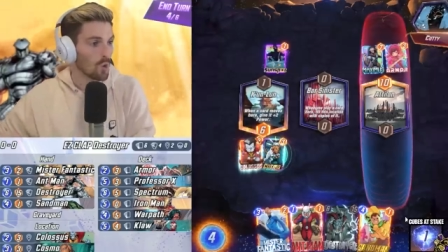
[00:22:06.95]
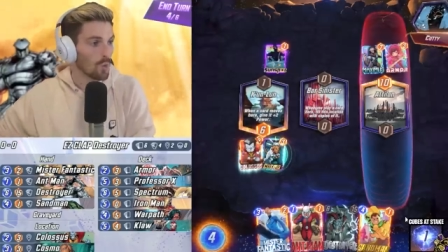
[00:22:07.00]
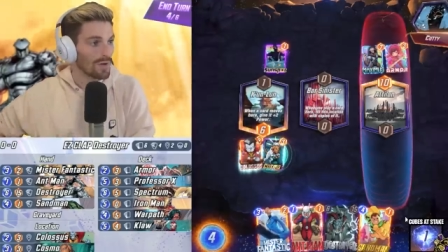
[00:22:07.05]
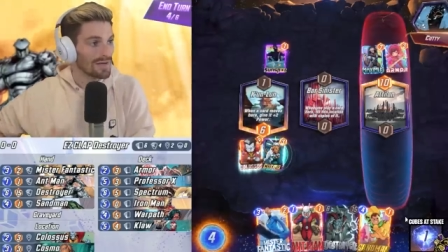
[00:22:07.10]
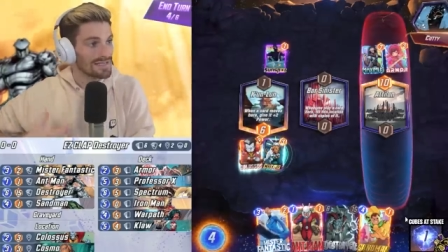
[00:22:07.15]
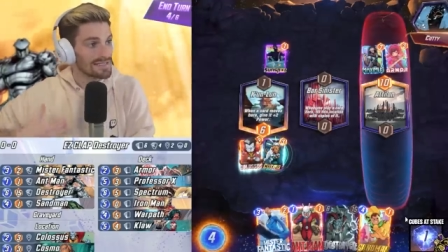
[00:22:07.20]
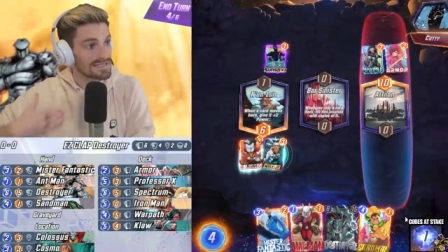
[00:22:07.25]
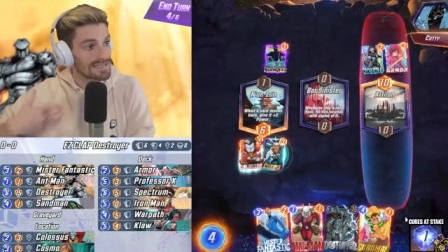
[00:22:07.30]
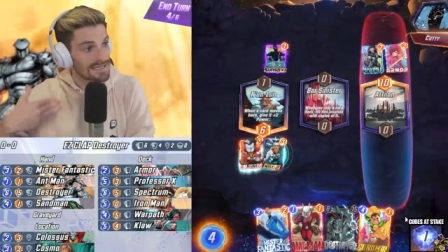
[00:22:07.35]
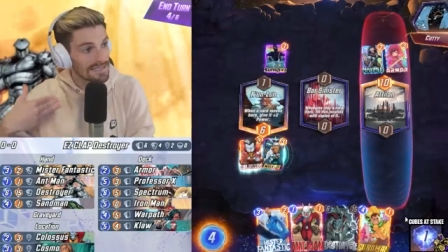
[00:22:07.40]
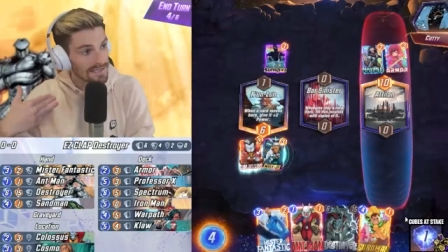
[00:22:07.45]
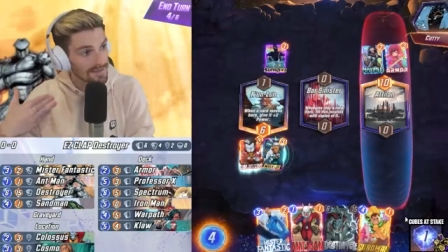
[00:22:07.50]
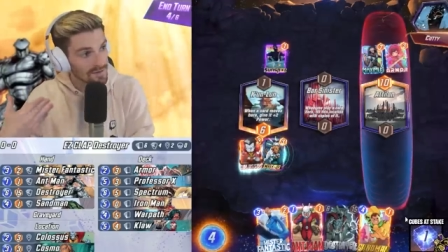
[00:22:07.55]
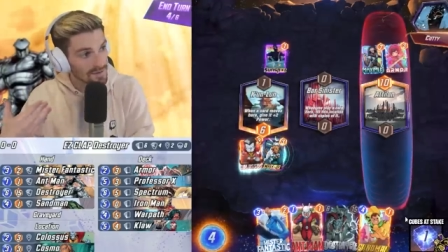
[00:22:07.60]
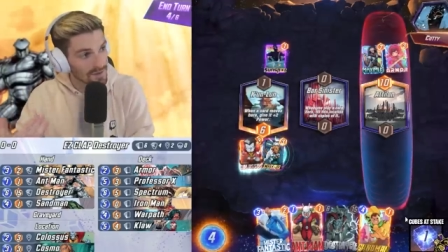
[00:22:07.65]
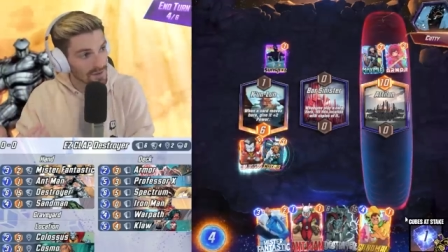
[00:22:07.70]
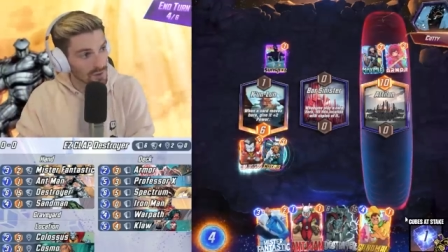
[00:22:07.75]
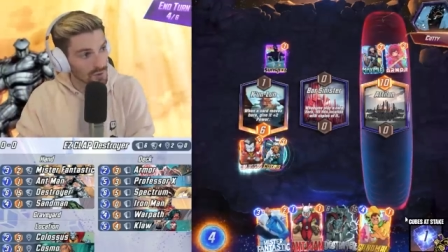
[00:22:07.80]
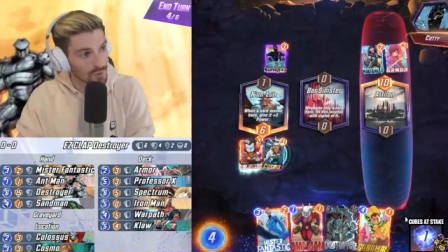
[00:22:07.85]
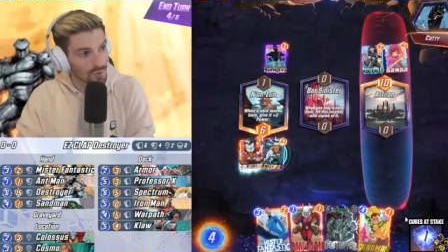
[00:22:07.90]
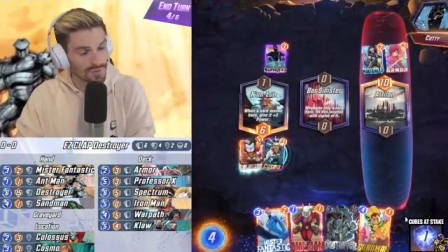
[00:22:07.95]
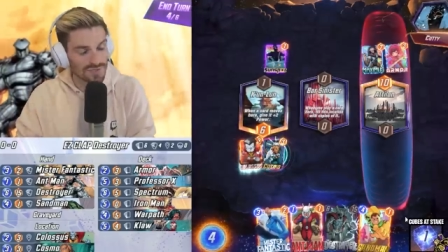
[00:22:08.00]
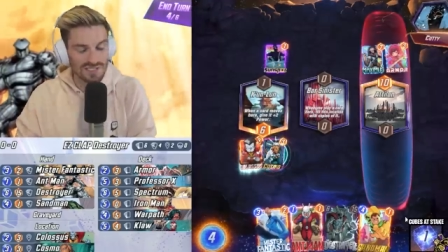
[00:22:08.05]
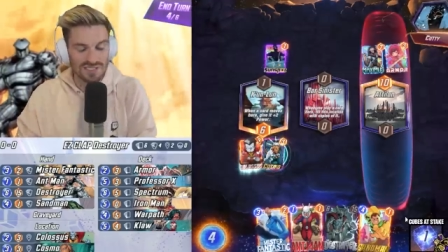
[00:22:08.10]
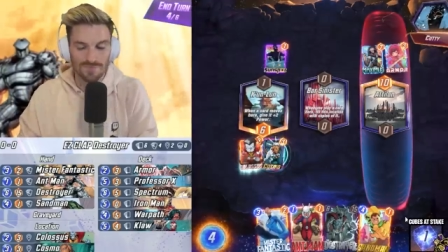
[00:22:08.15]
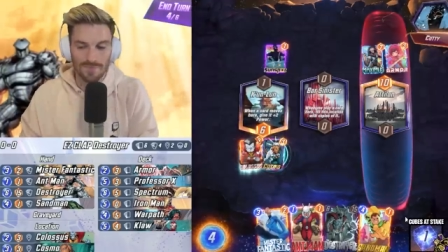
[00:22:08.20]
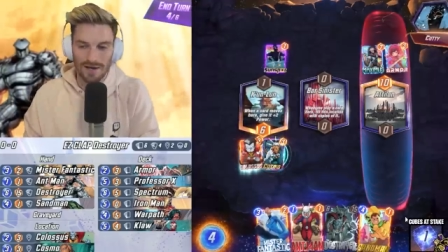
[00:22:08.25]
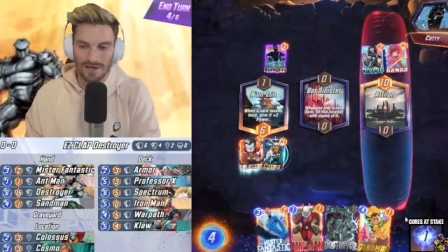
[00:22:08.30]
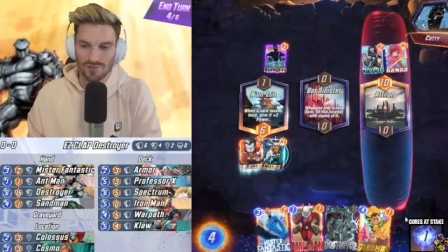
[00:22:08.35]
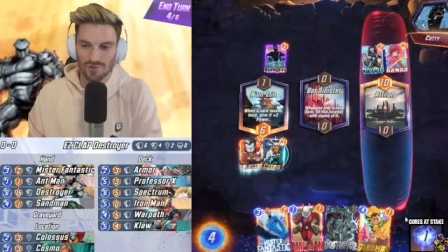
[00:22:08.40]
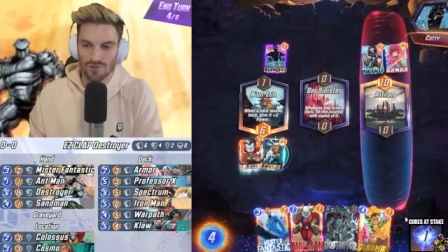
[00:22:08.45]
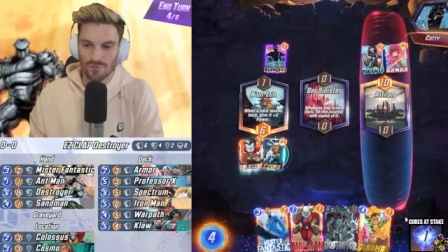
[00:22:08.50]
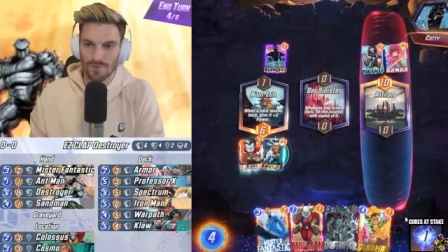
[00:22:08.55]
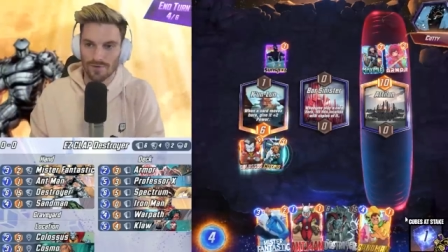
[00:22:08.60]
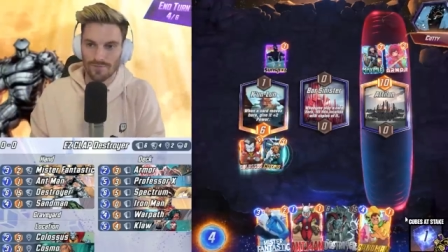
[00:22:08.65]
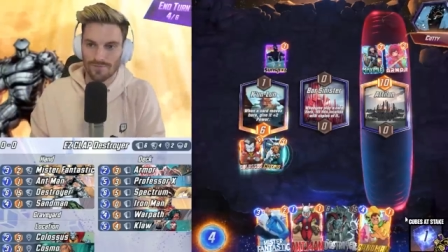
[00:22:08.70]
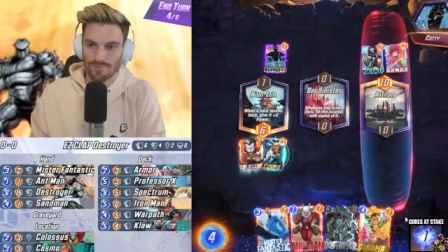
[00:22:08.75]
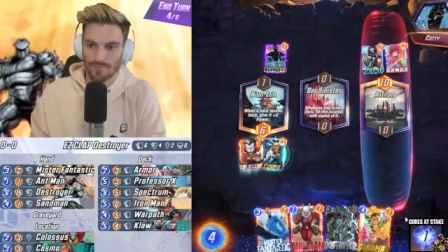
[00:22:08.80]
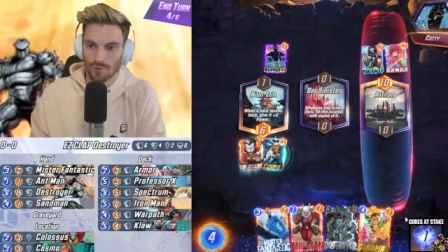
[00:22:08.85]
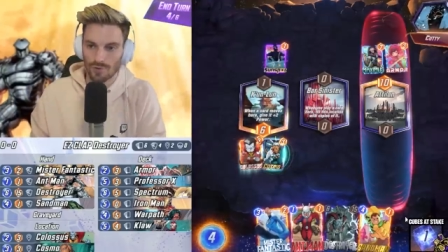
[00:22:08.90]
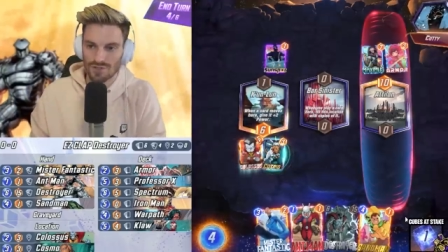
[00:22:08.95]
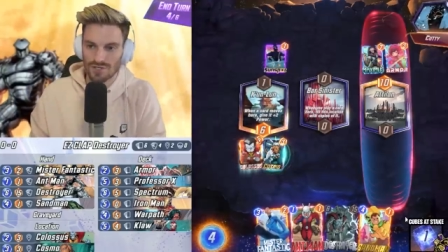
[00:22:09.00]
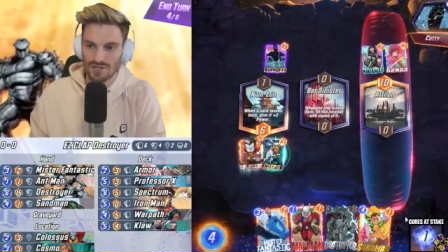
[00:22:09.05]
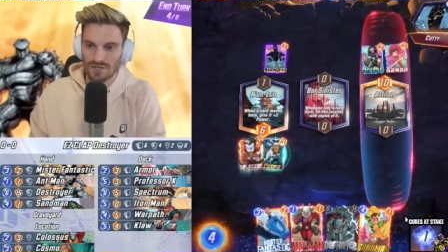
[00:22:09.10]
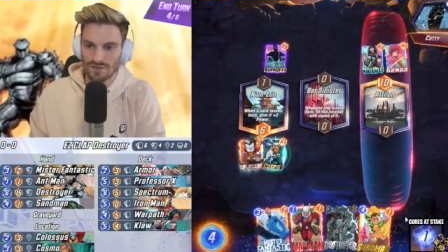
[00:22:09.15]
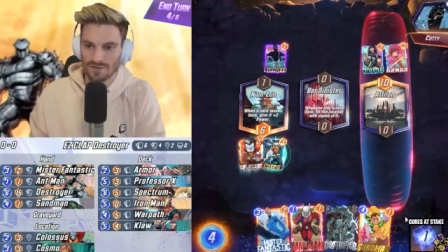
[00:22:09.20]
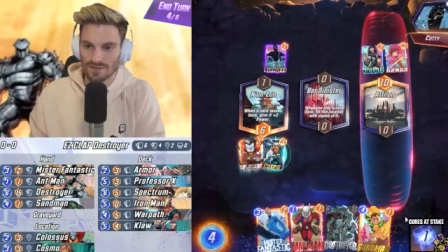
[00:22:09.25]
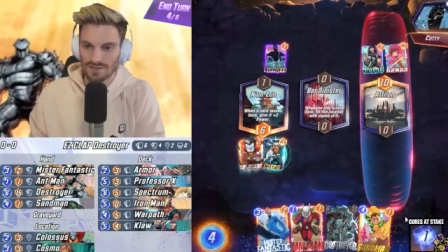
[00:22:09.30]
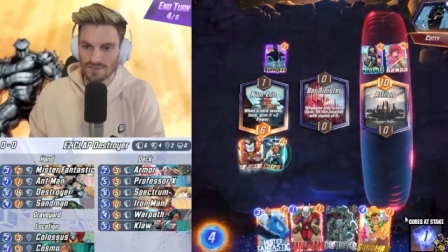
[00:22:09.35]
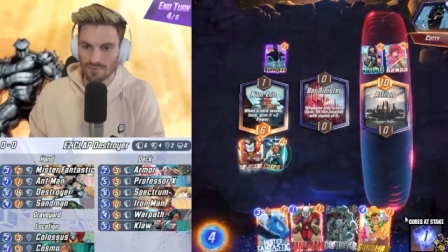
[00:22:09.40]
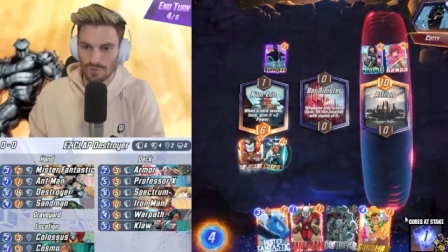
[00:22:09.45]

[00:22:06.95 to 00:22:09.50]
We did lose Spectrum, unfortunately,